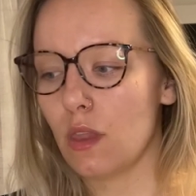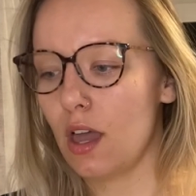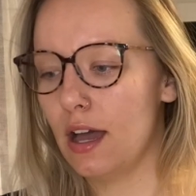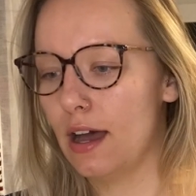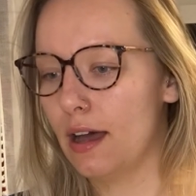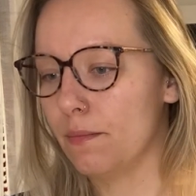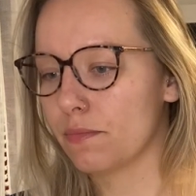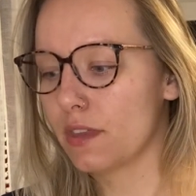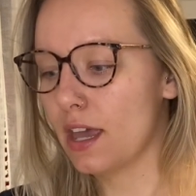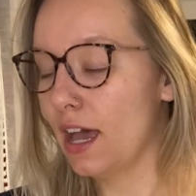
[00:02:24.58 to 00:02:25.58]

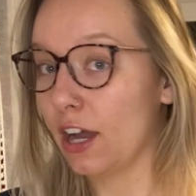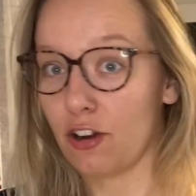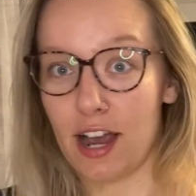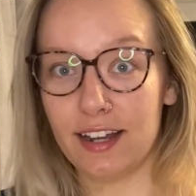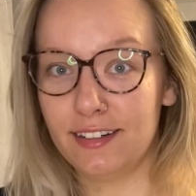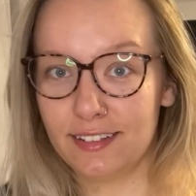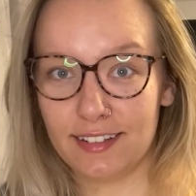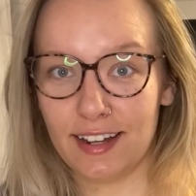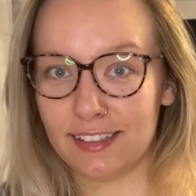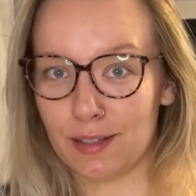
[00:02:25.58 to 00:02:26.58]
I cried
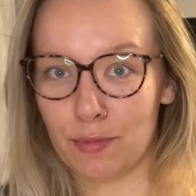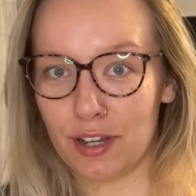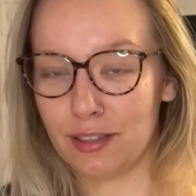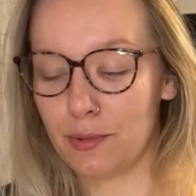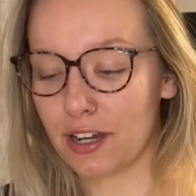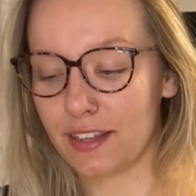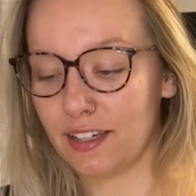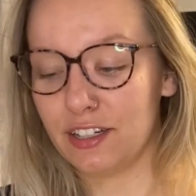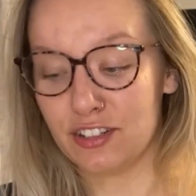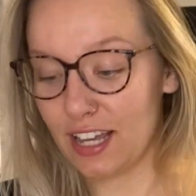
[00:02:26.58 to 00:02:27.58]
at some point in the book, I think
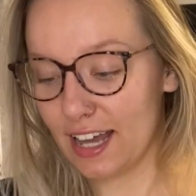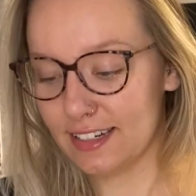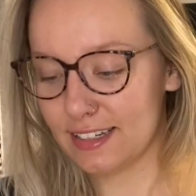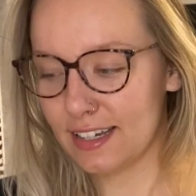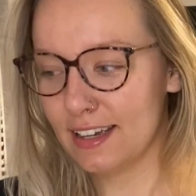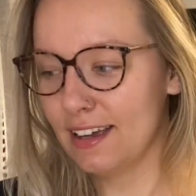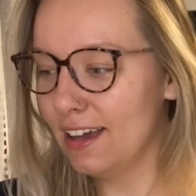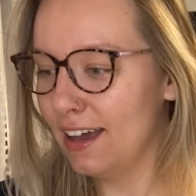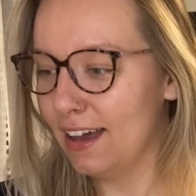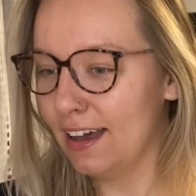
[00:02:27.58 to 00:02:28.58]
near the end.
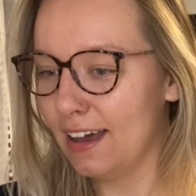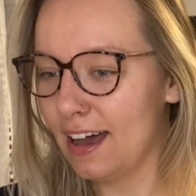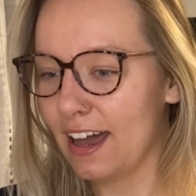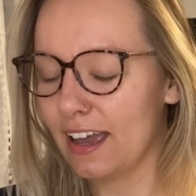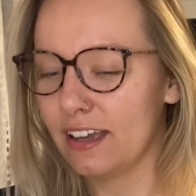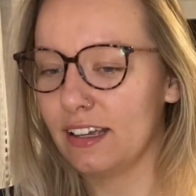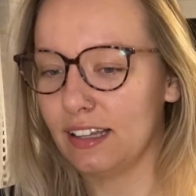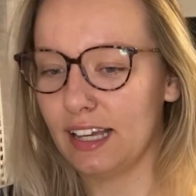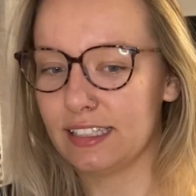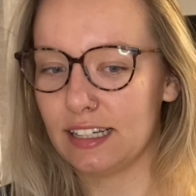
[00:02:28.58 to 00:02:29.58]
I
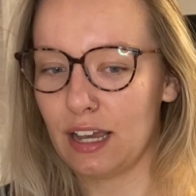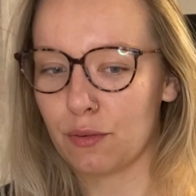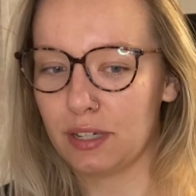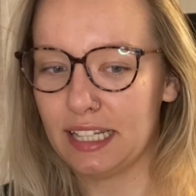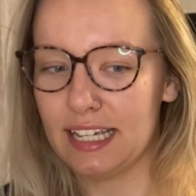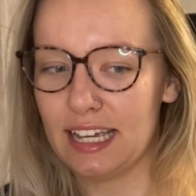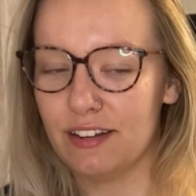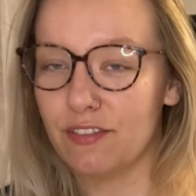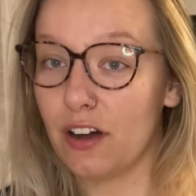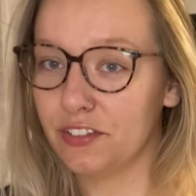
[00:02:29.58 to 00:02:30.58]
like to get really
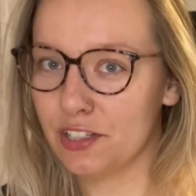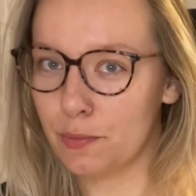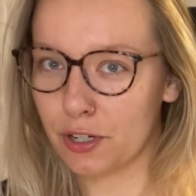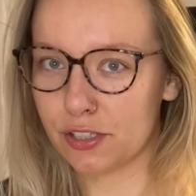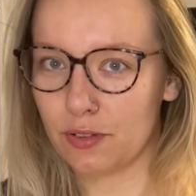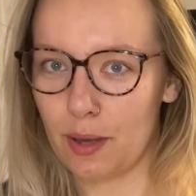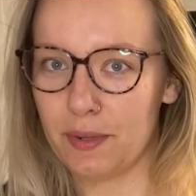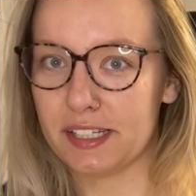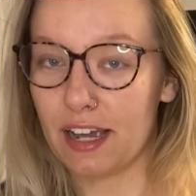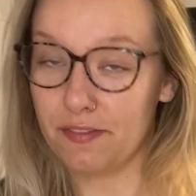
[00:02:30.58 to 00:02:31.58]
involved in a book, so that
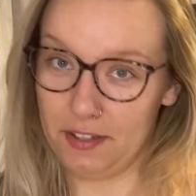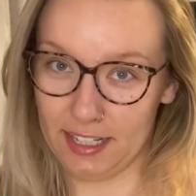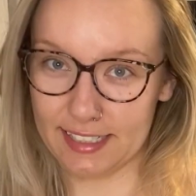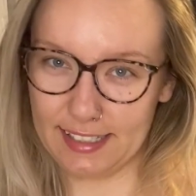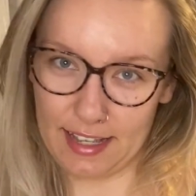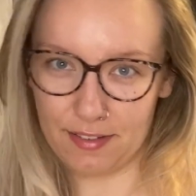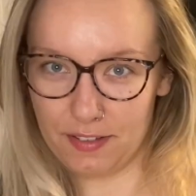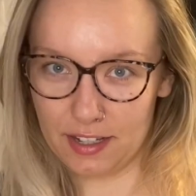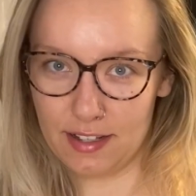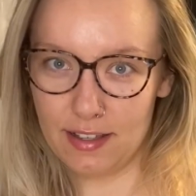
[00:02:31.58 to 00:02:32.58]
means I feel as they
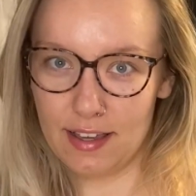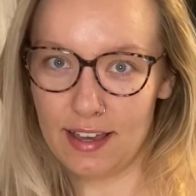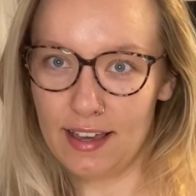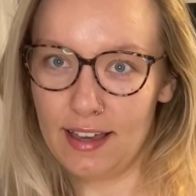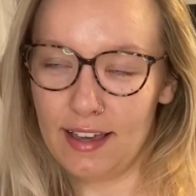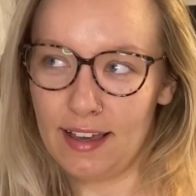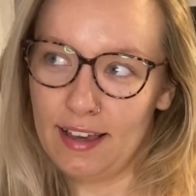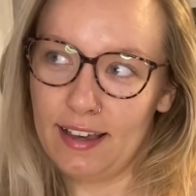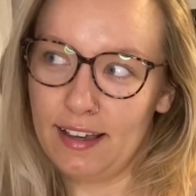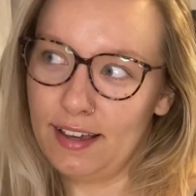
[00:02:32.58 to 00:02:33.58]
feel,
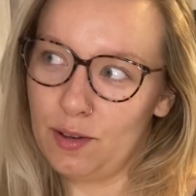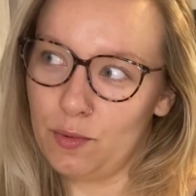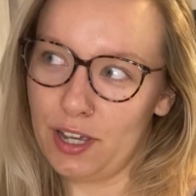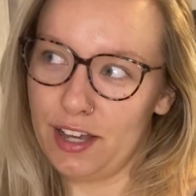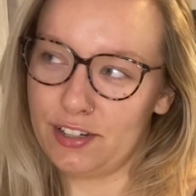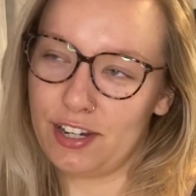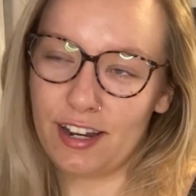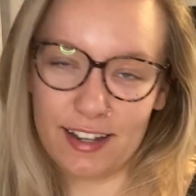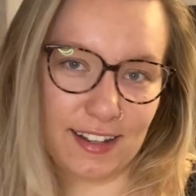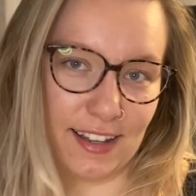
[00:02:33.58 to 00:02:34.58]
which,
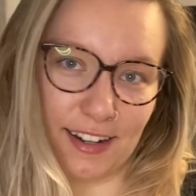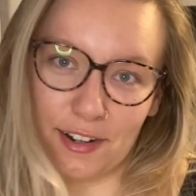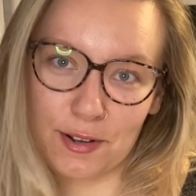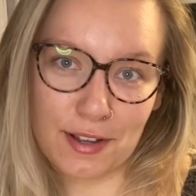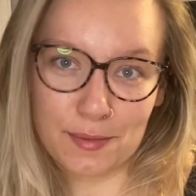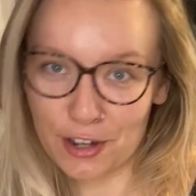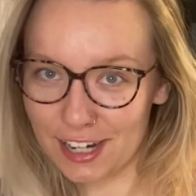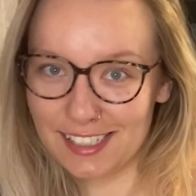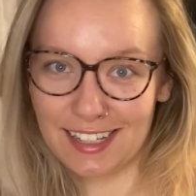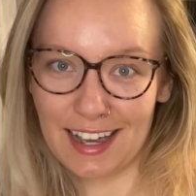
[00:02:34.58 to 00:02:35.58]
I don't know, call me
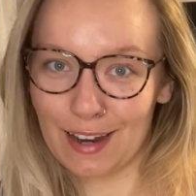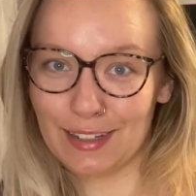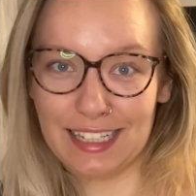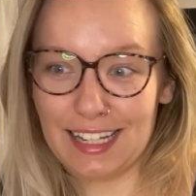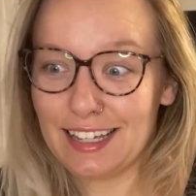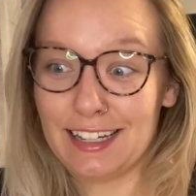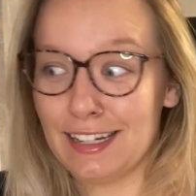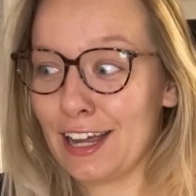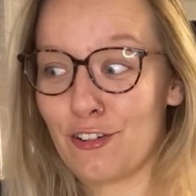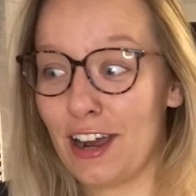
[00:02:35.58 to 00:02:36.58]
crazy, I really like it, and
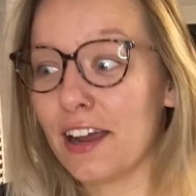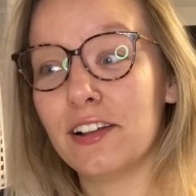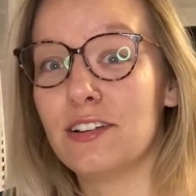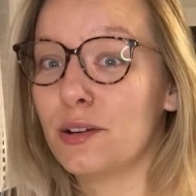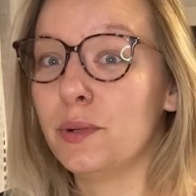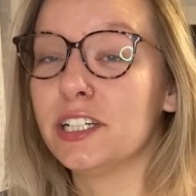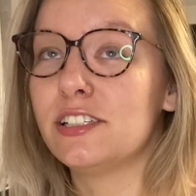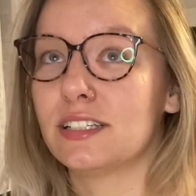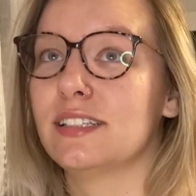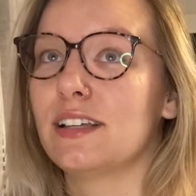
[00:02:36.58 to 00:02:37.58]
I cry in a lot of books
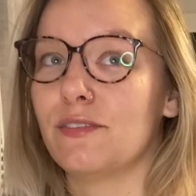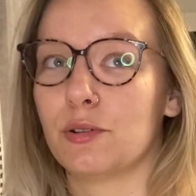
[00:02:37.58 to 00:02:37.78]
just because I